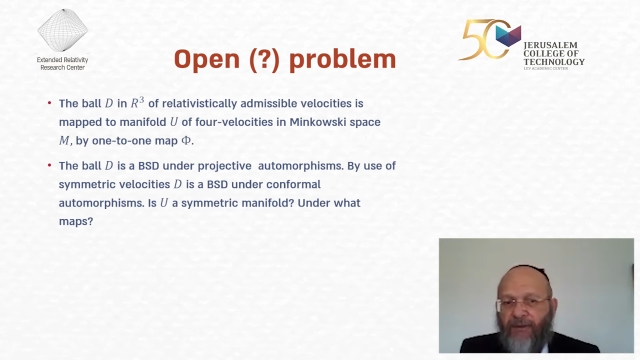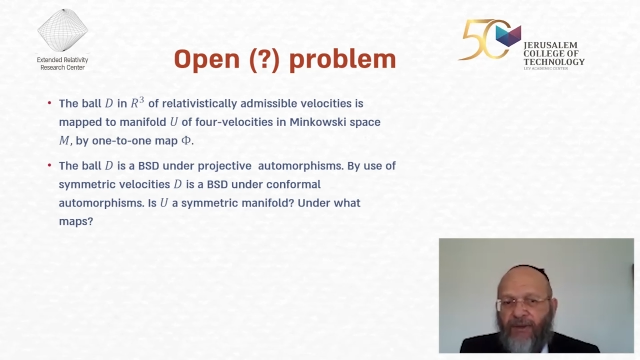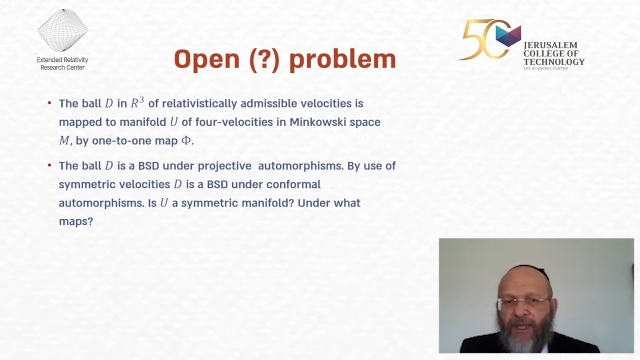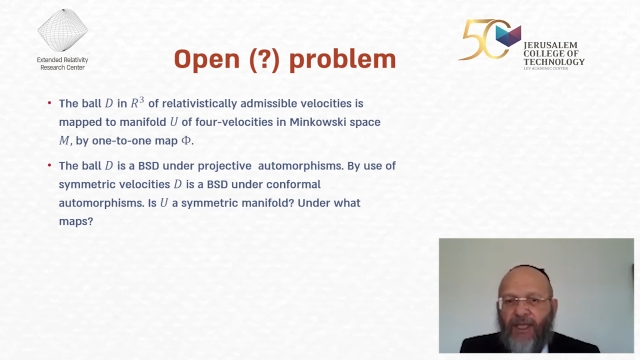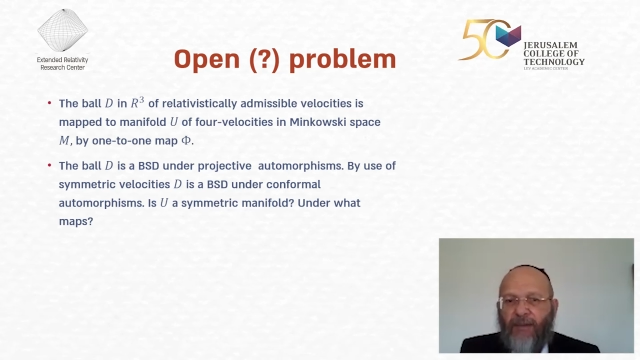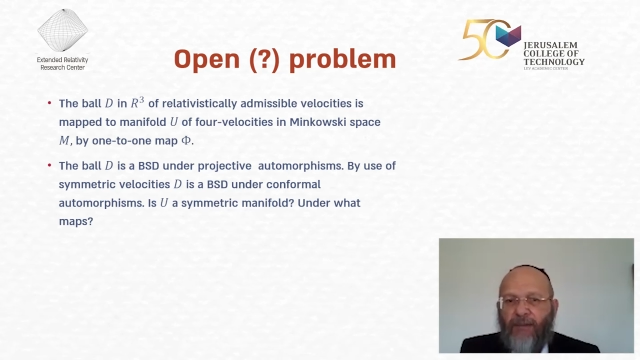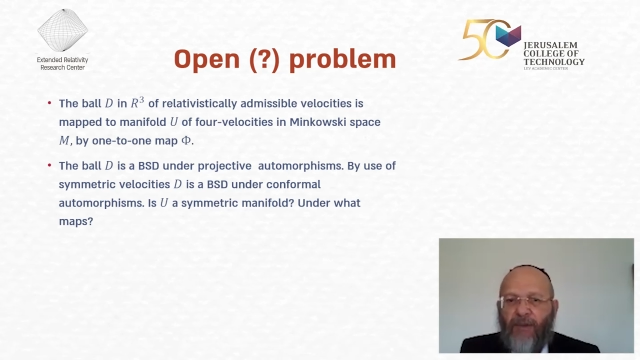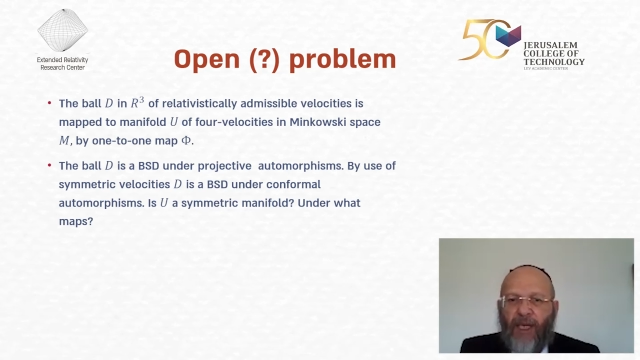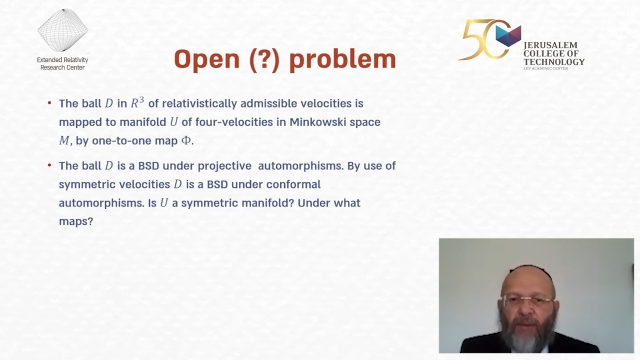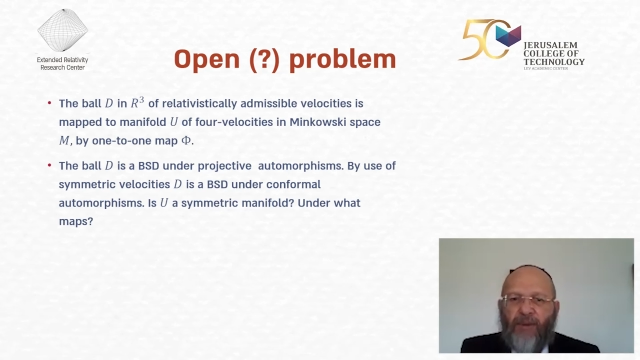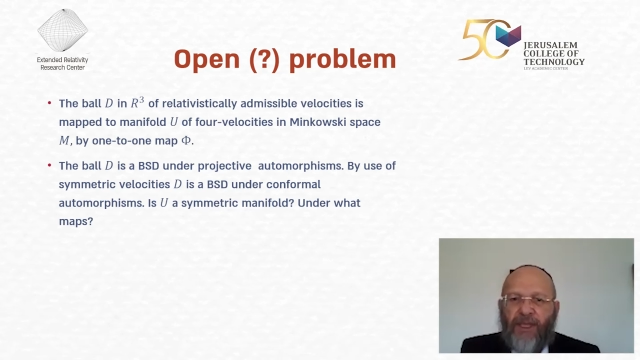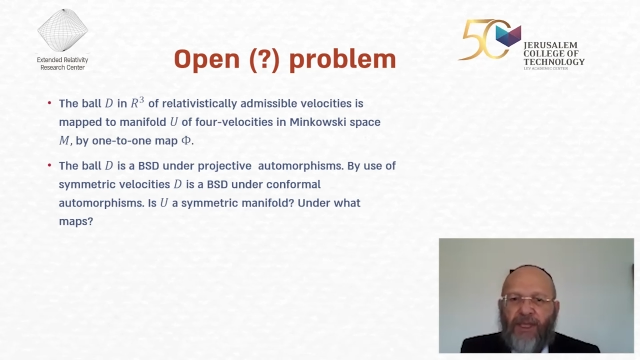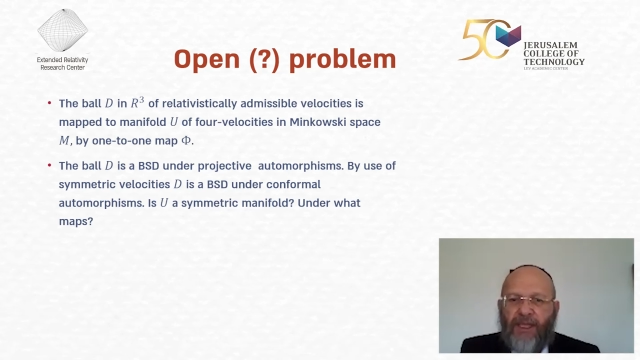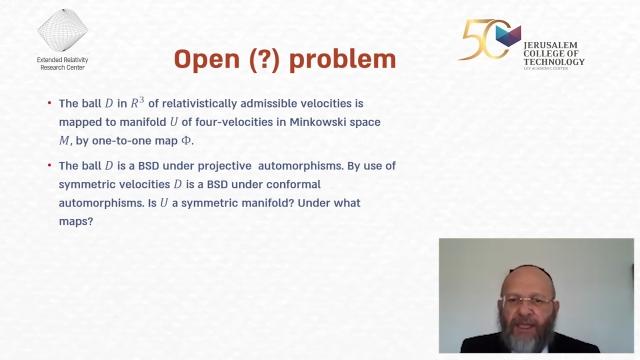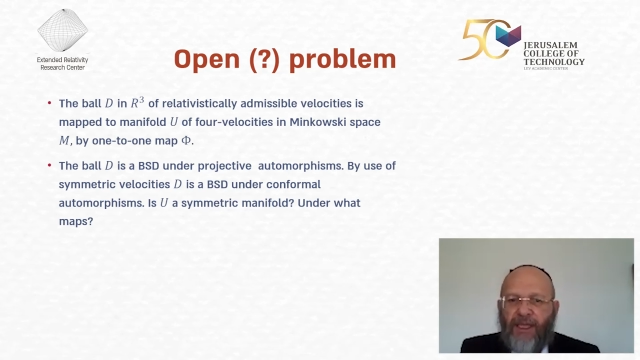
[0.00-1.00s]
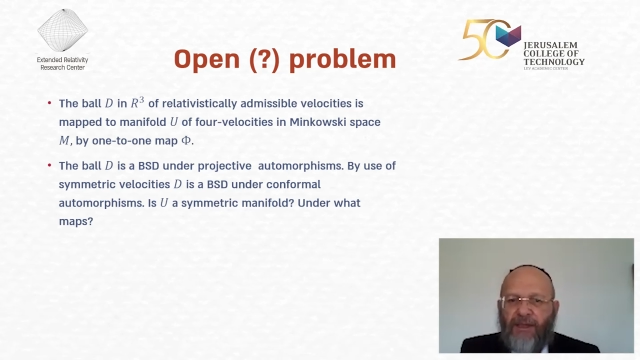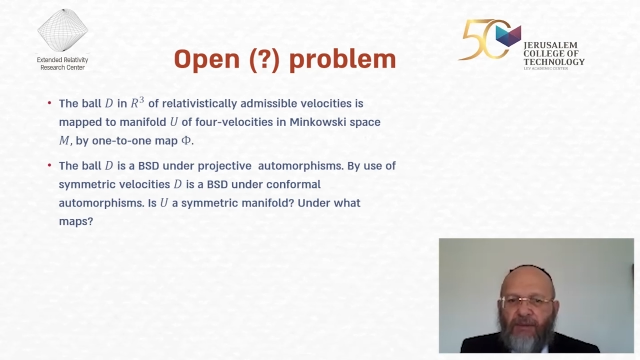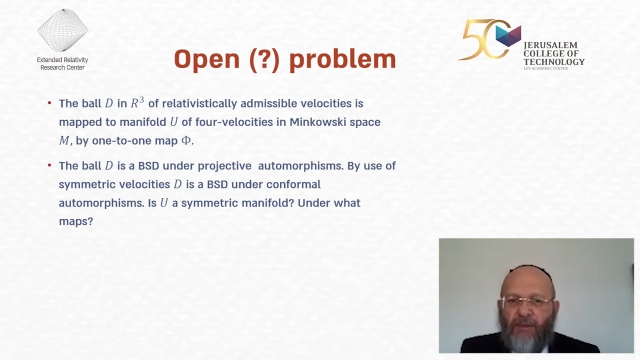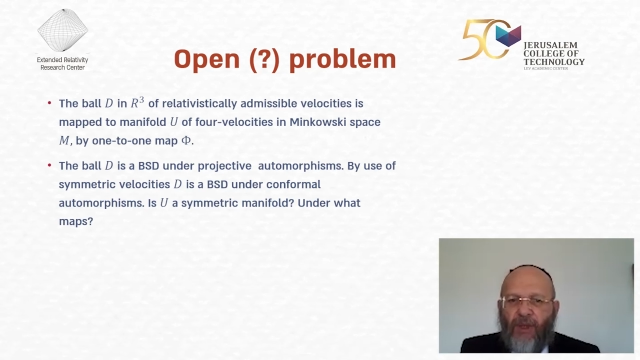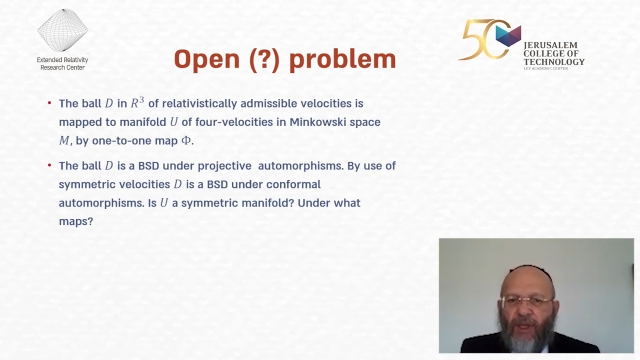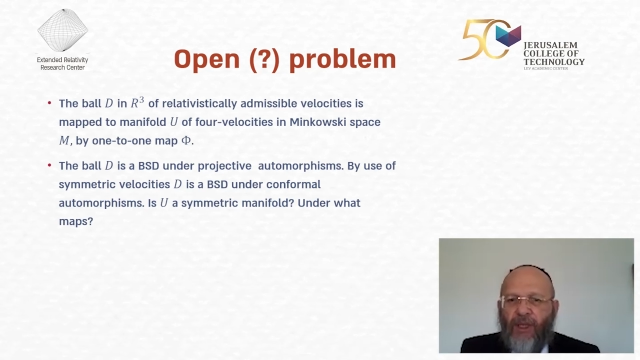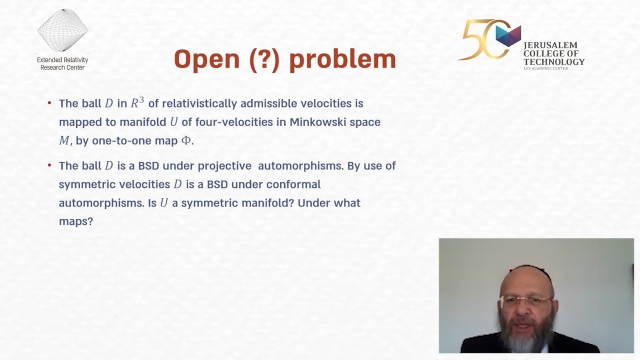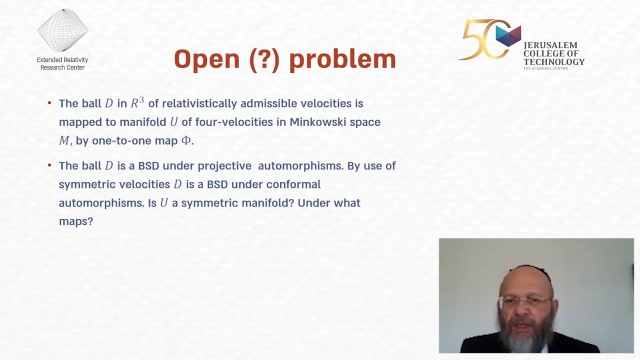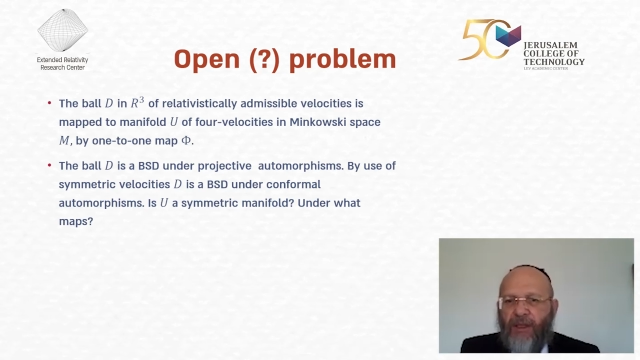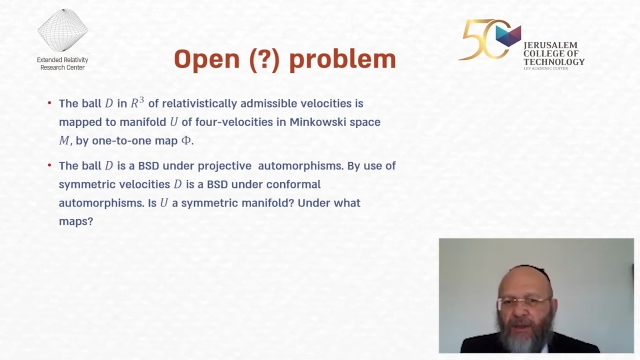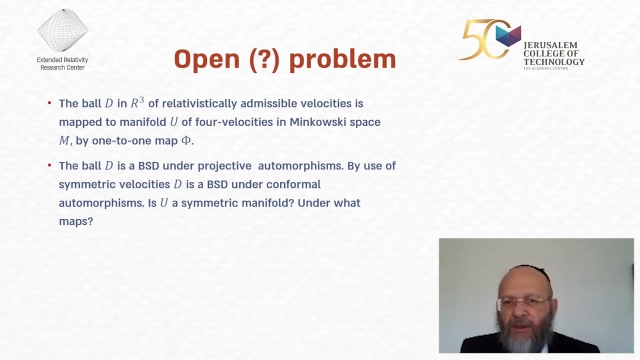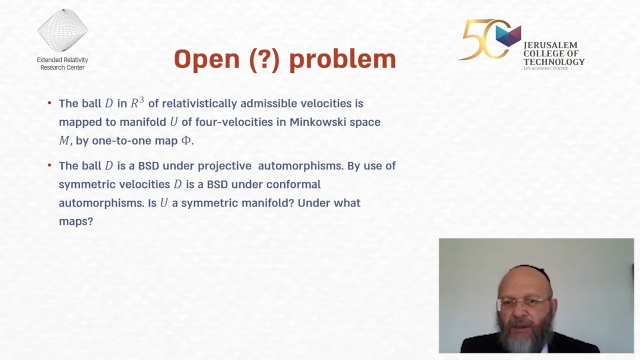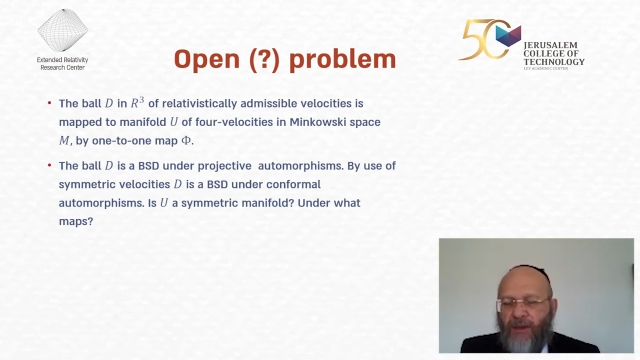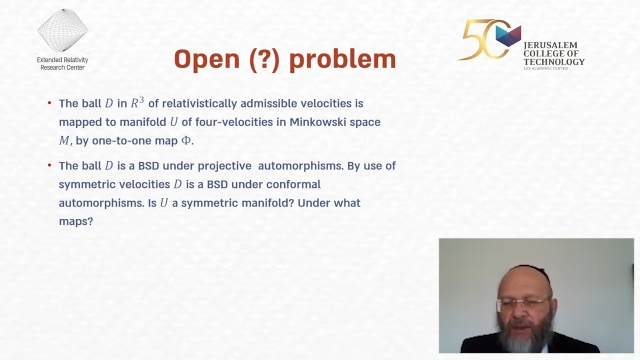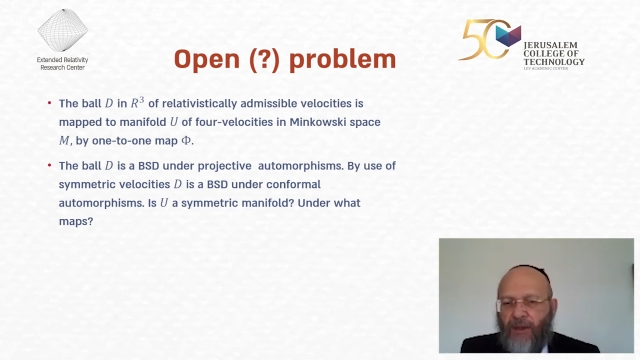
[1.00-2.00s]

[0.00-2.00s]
phi mapping this ball into